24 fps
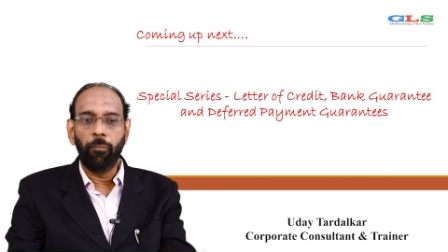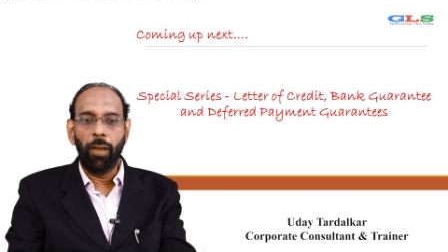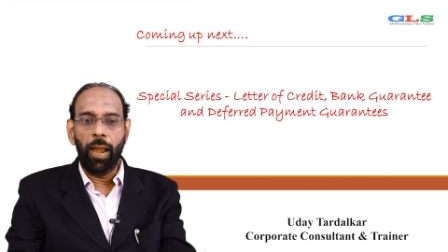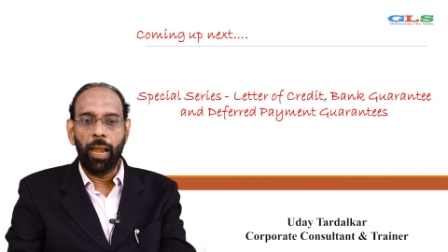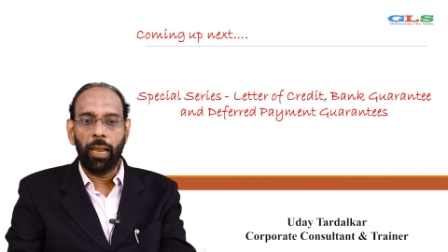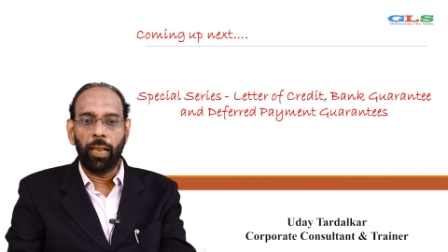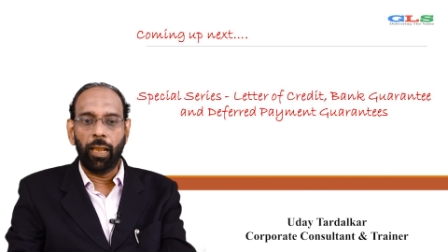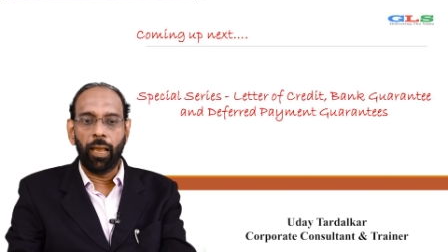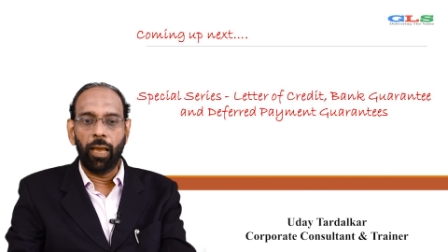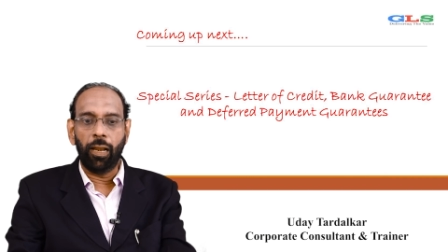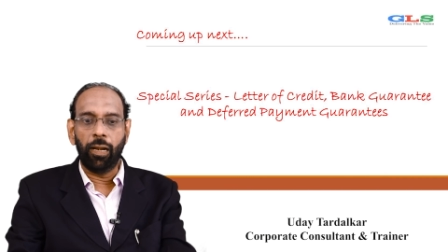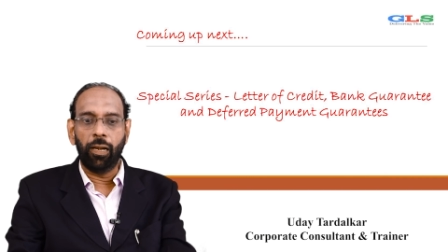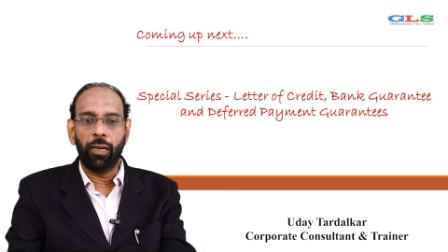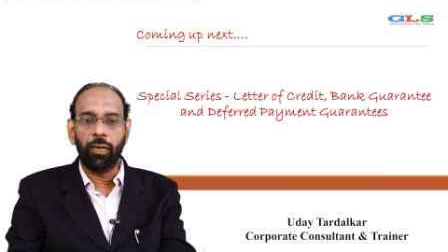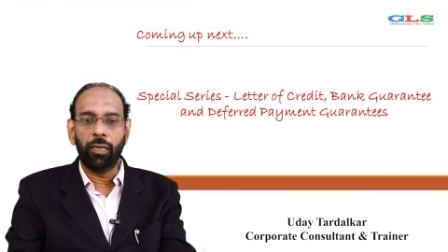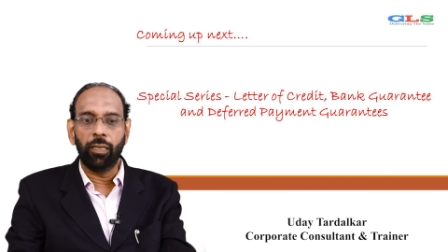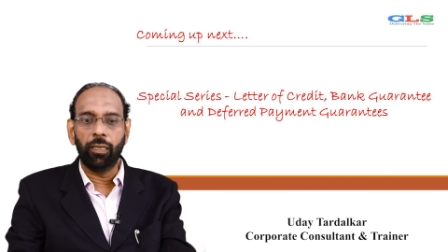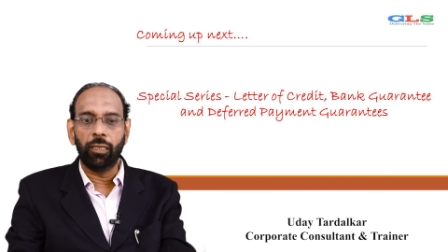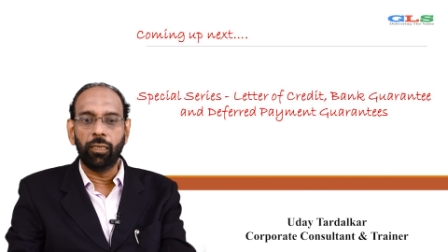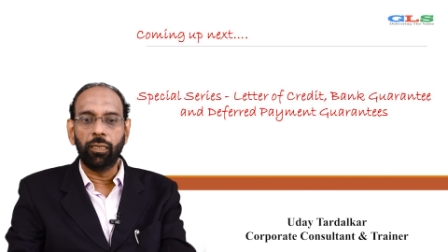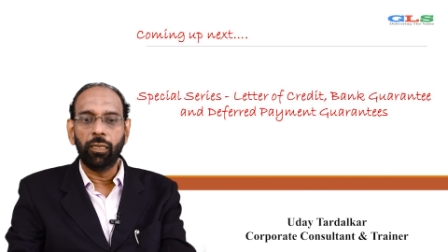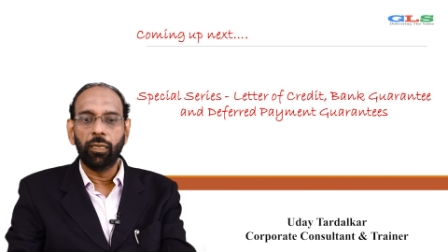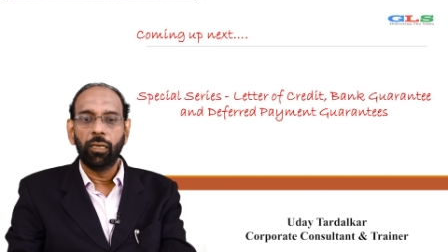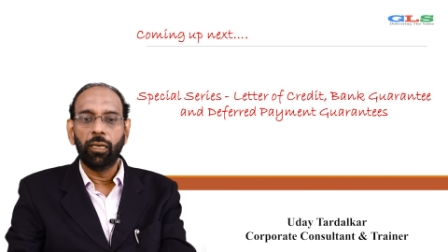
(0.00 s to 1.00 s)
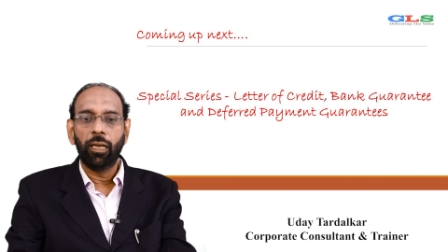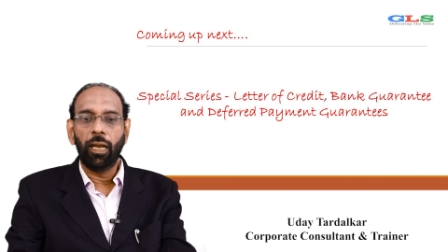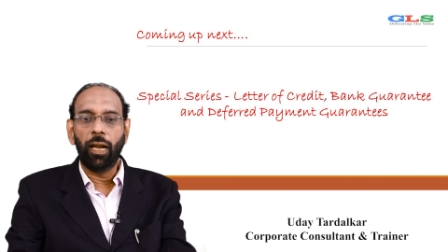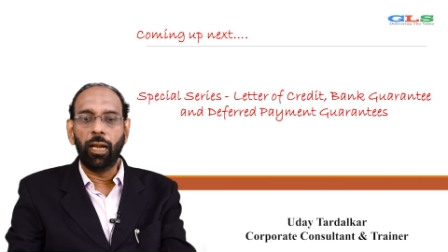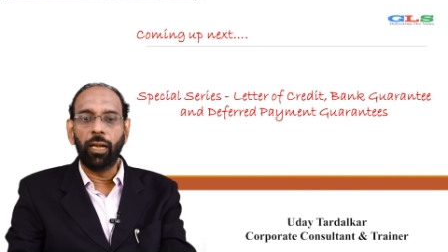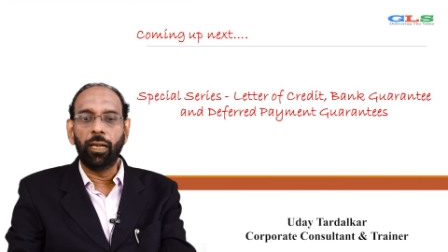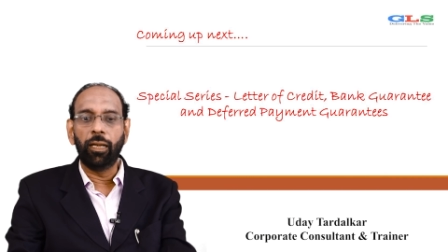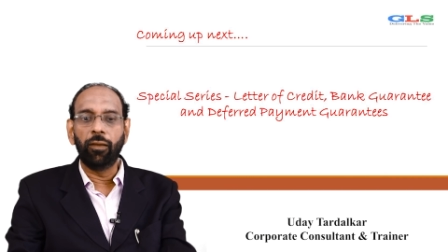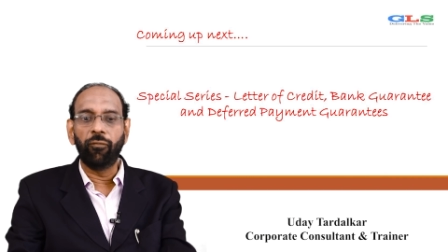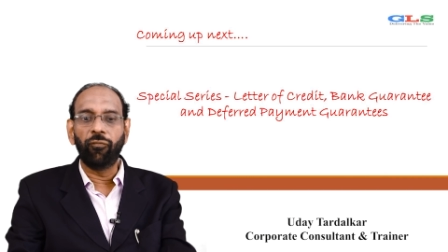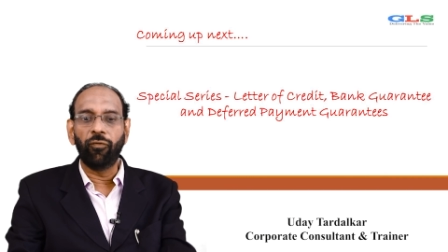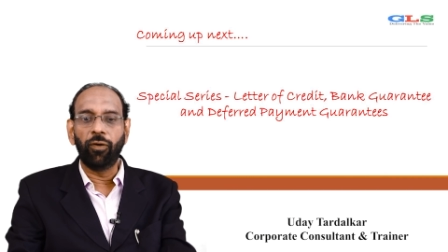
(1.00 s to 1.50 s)
bank guarantee
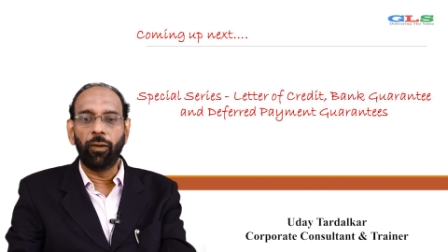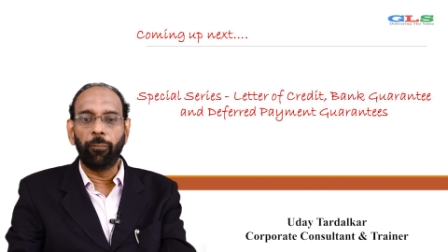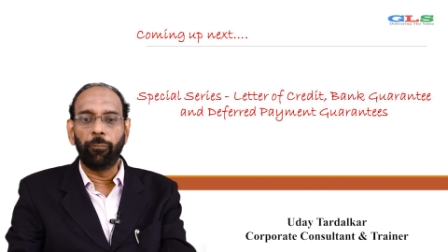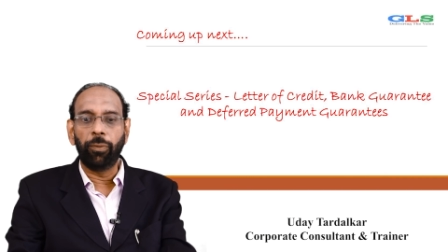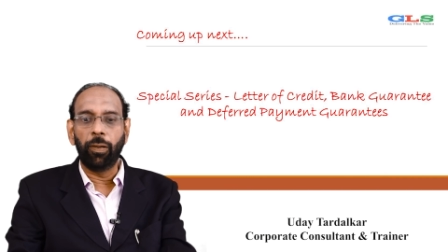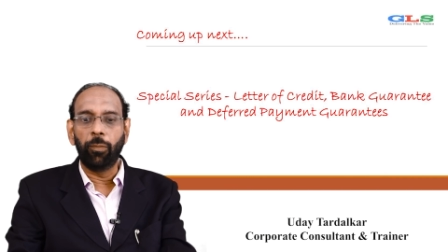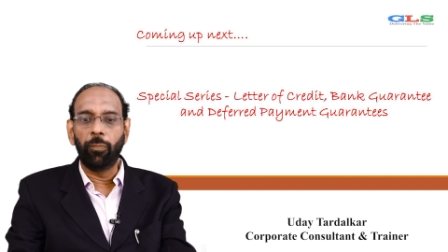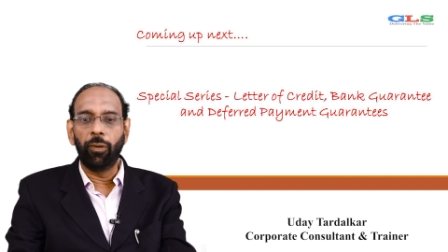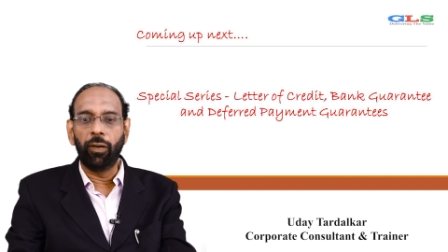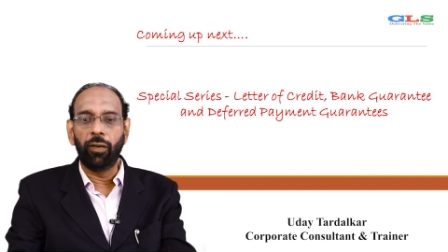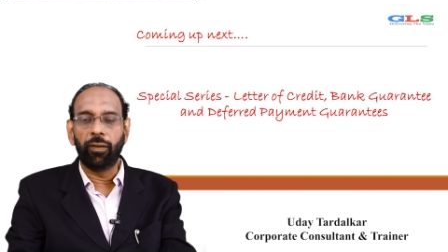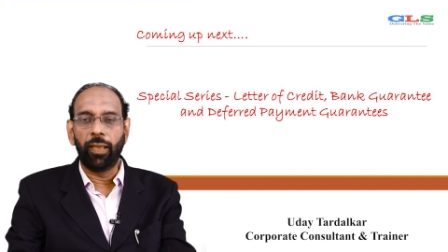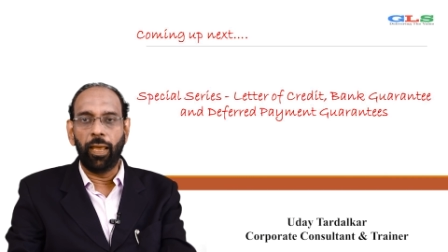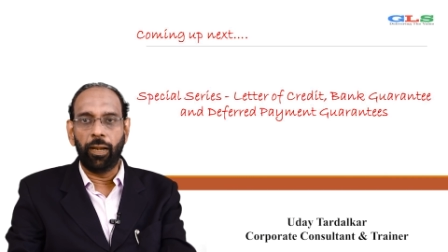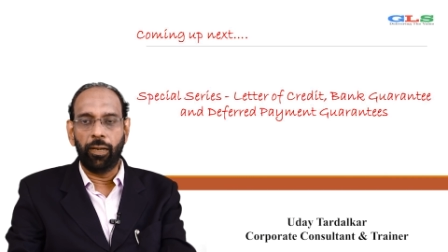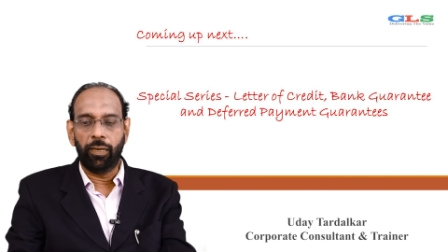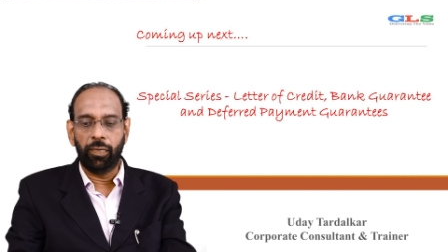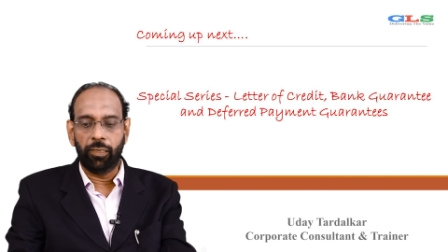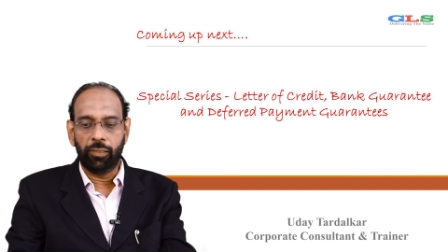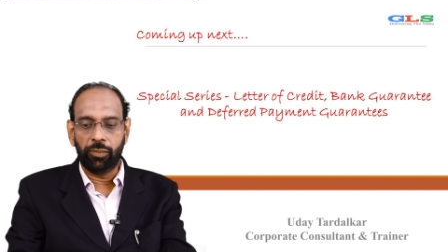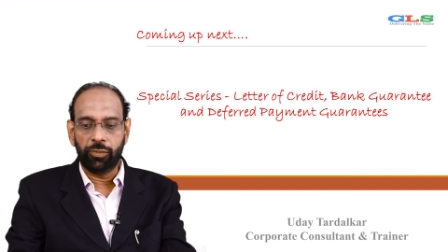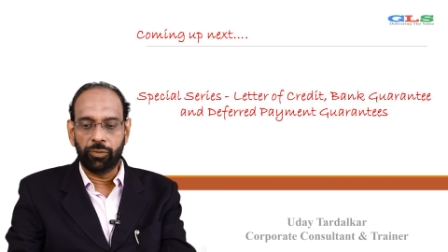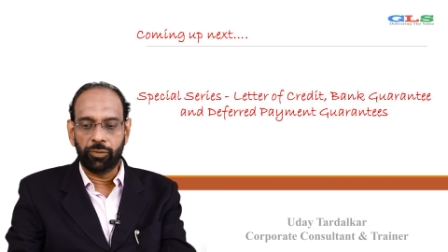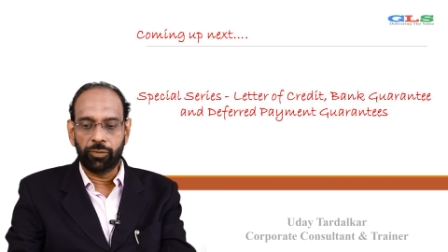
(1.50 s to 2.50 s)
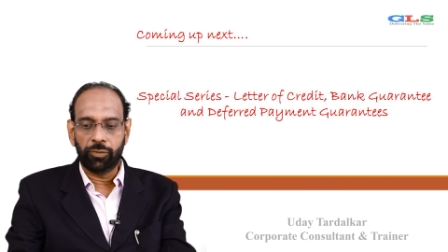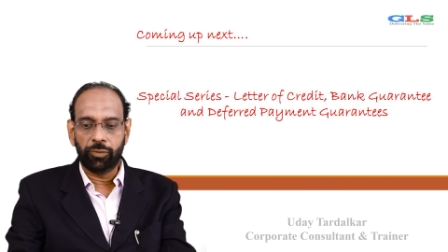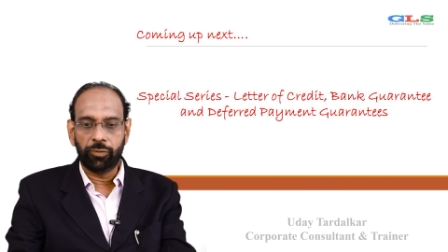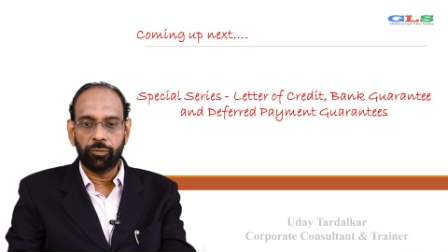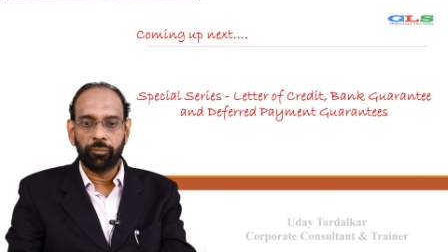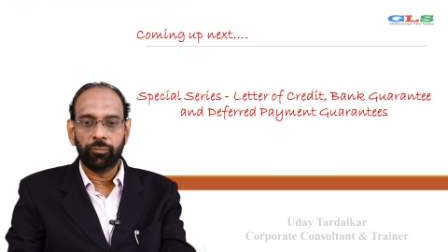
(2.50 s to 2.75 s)
and deferred payment guarantees.